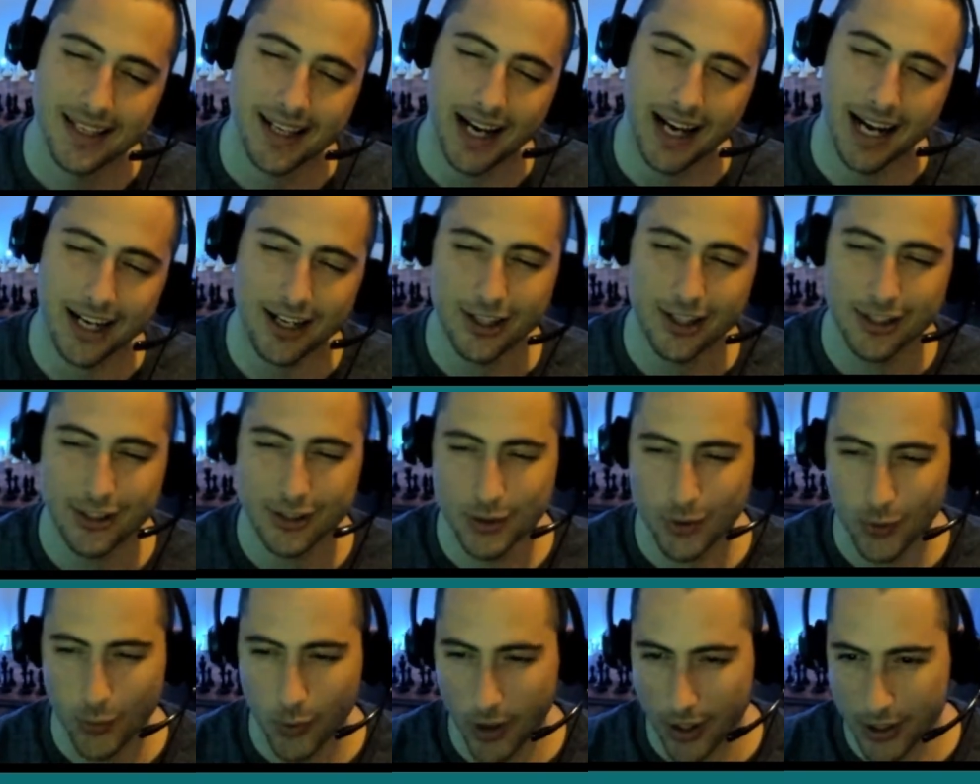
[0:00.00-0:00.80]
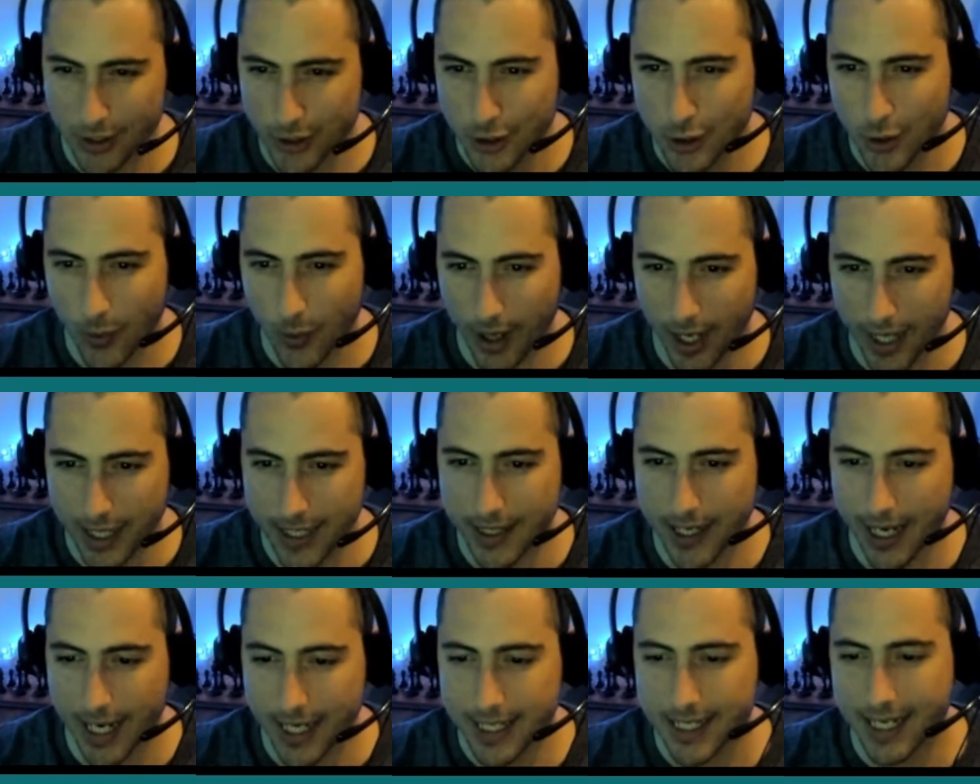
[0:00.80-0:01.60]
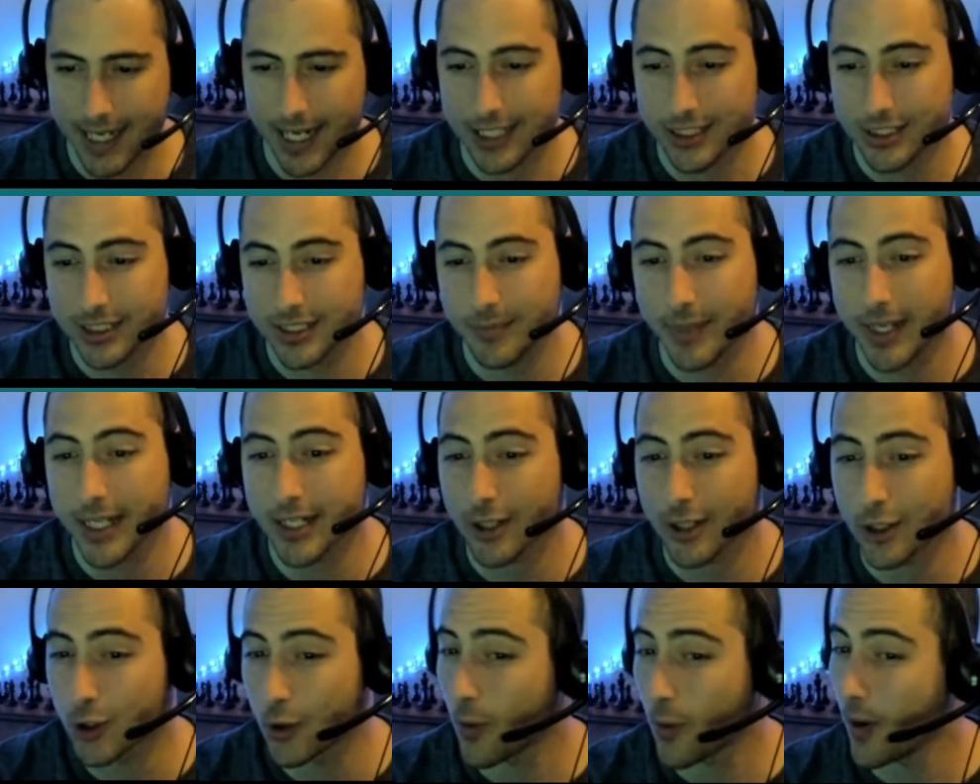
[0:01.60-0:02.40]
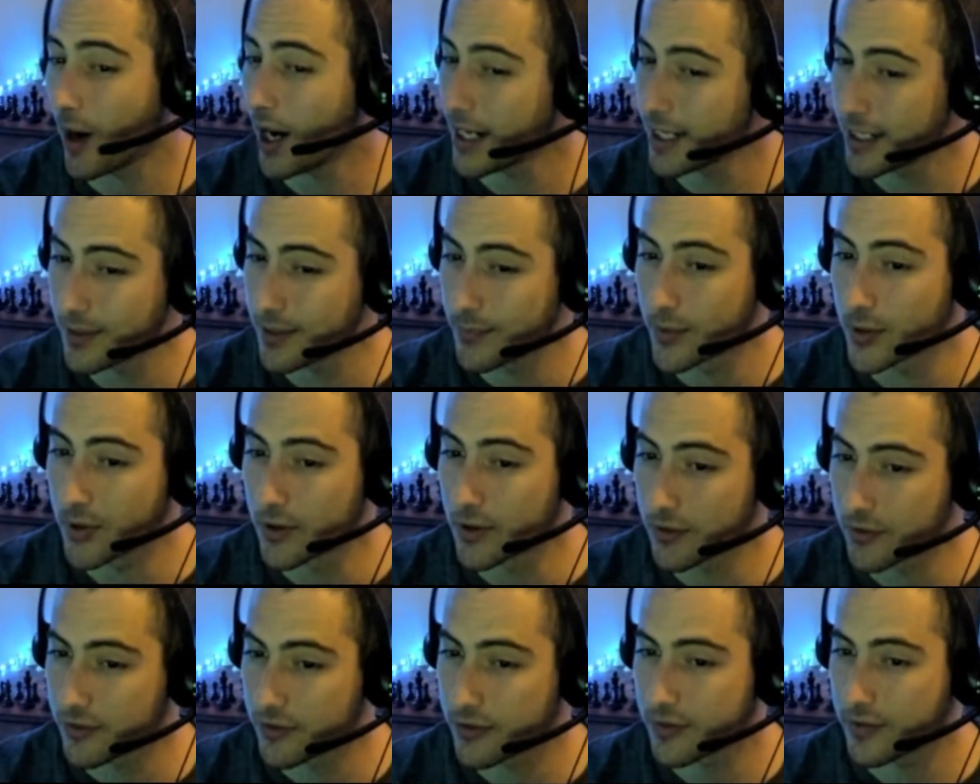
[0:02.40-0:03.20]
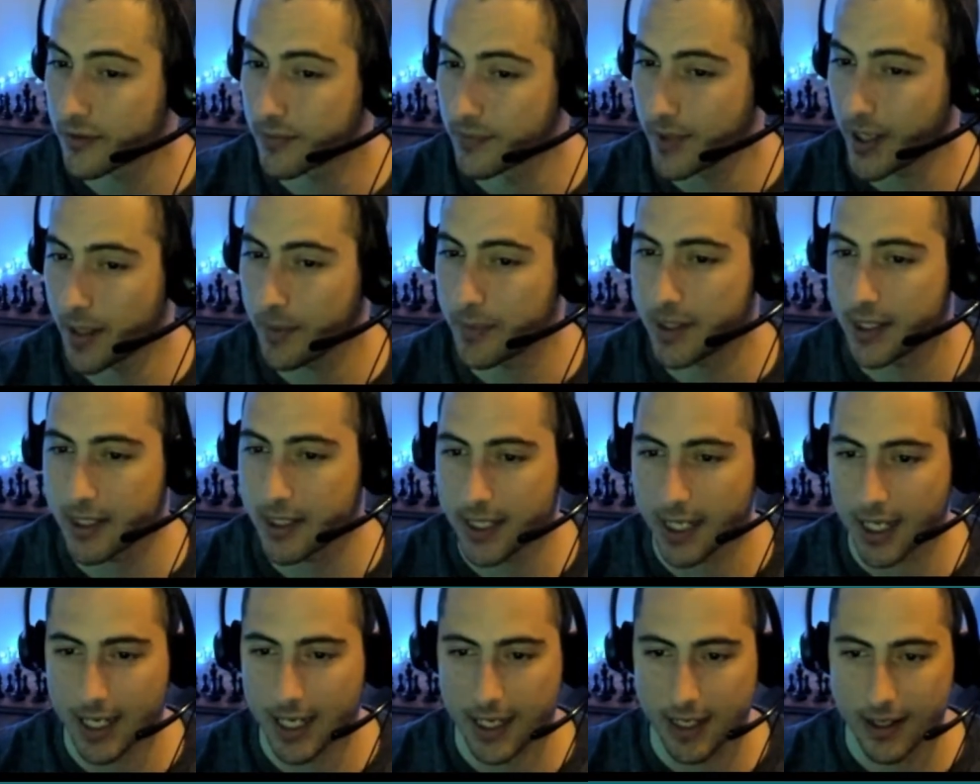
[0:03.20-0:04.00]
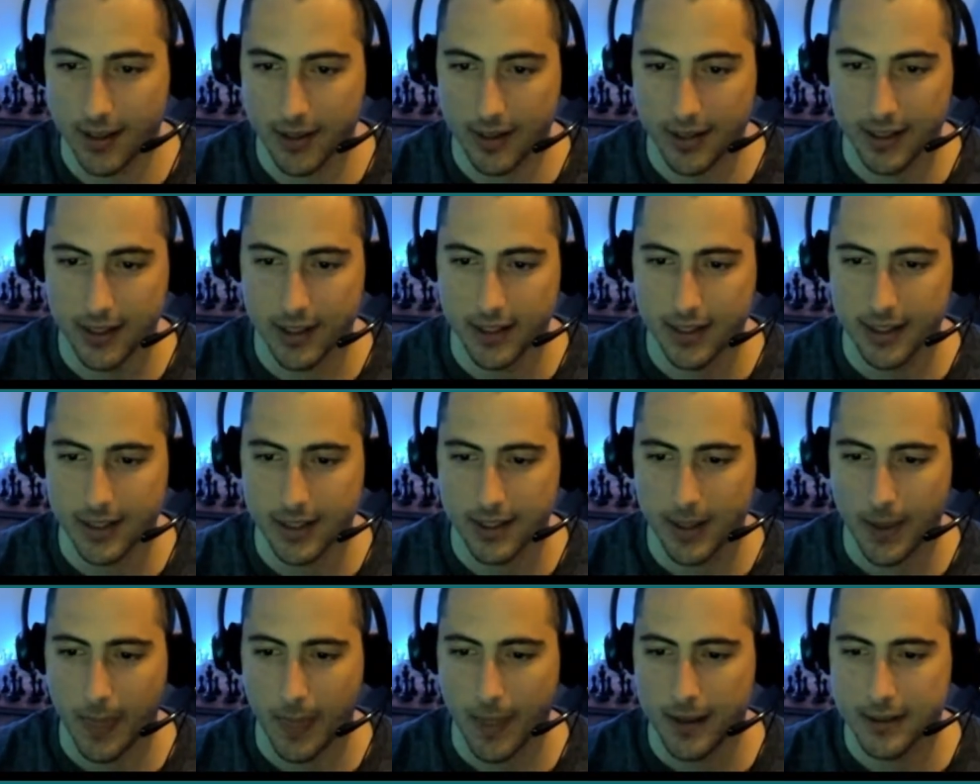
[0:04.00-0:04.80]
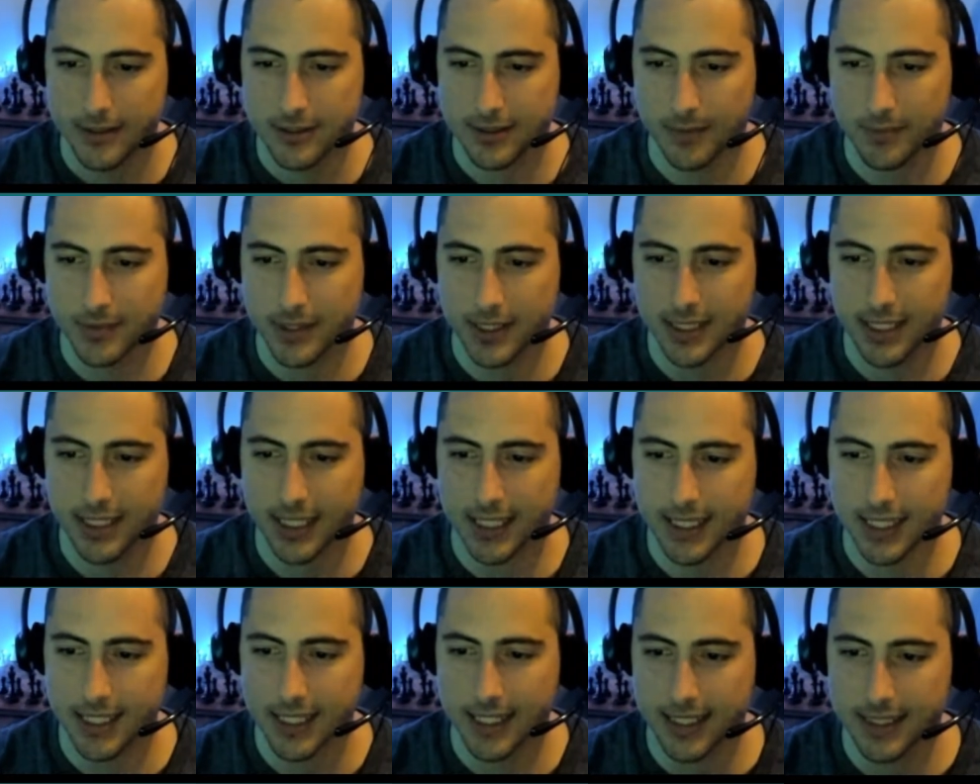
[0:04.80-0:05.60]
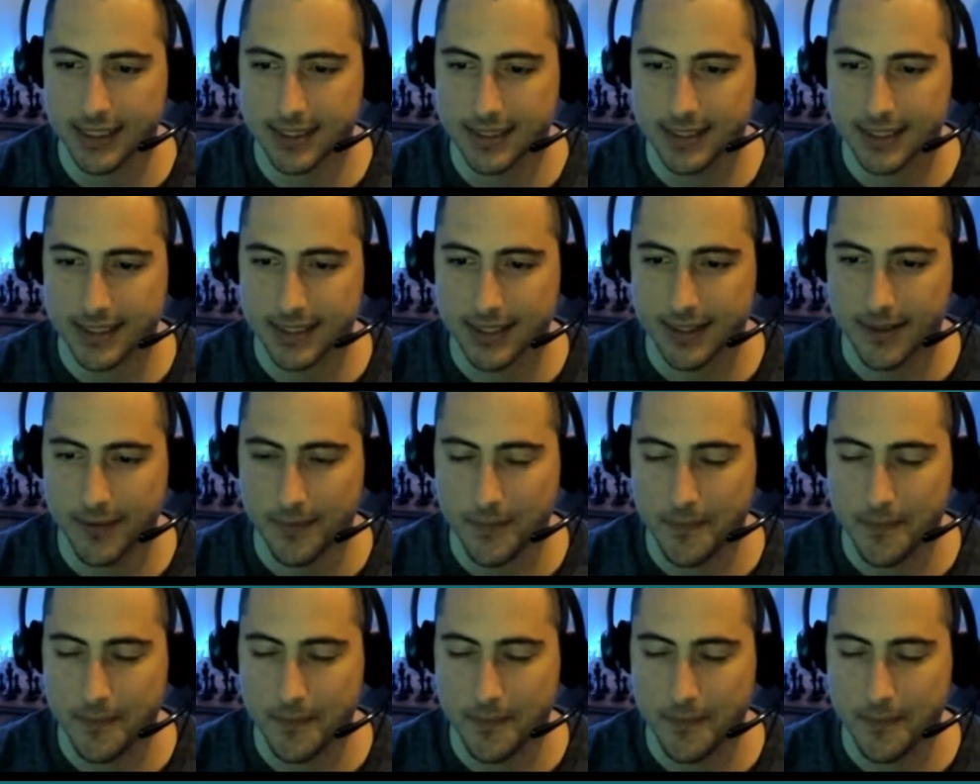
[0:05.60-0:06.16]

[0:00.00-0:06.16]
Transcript: I could do one quiet. I could actually make a quiet move. Maybe something like this.